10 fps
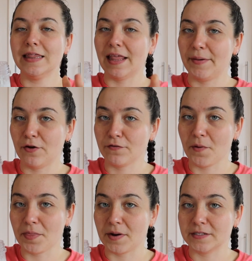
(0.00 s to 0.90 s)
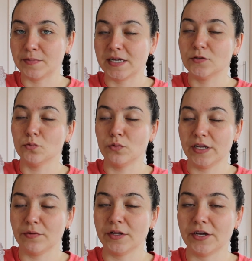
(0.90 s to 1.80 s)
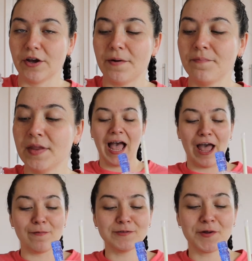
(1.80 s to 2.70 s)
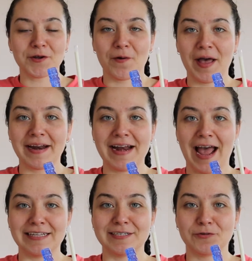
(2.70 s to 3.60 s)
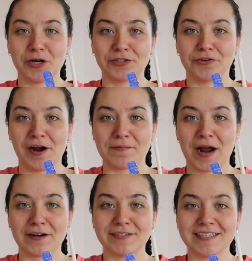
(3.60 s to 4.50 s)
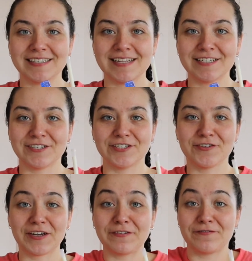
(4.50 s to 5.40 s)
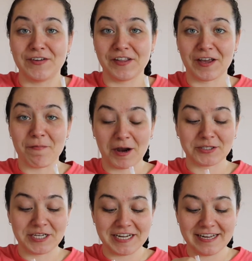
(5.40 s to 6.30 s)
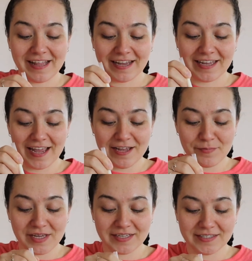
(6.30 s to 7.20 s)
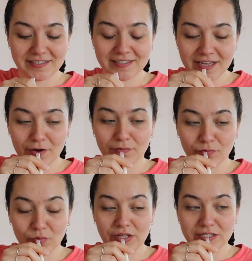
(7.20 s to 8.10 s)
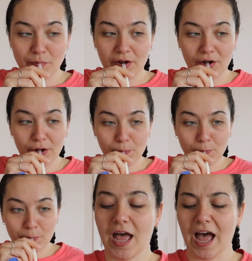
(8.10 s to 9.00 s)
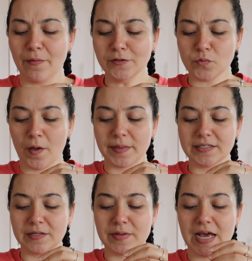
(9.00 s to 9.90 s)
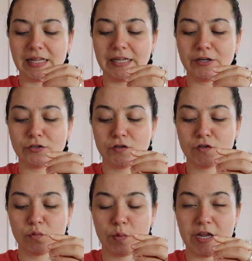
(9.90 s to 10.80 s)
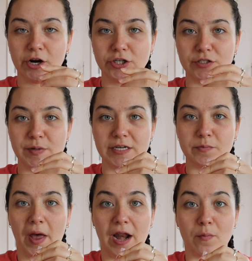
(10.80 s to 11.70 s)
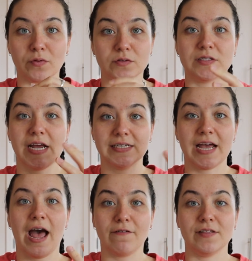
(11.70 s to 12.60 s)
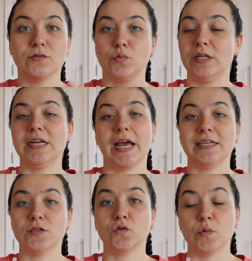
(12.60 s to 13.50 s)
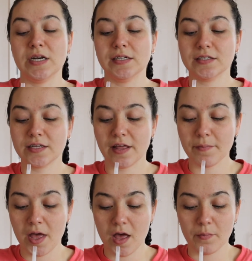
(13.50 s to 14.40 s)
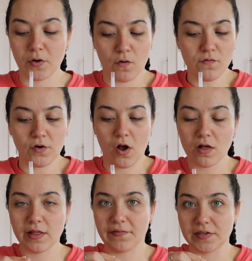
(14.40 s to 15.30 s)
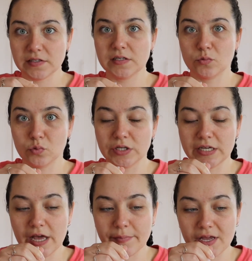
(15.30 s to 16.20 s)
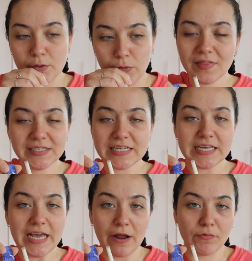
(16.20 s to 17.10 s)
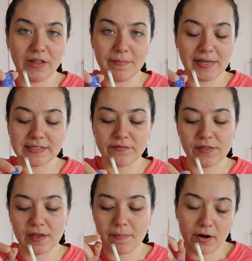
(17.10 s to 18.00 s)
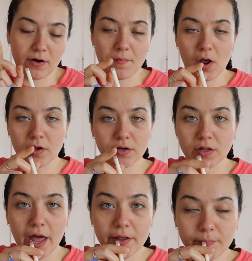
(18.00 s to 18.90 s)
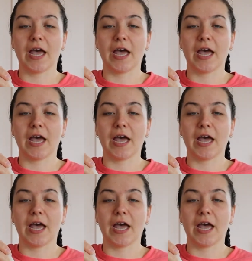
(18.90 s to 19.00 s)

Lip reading: Let me know if you want the recipe. It's really, really good. I almost want to go ahead and add some crushed graham crackers into this just so I can feel like I'm actually eating that cake because this is like really spot on. I almost want this to be a little sweeter just because pineapples tend to have this really nice sweetness to them. But overall, like this is really yummy. The tiki head really makes everything better, I'm not gonna lie.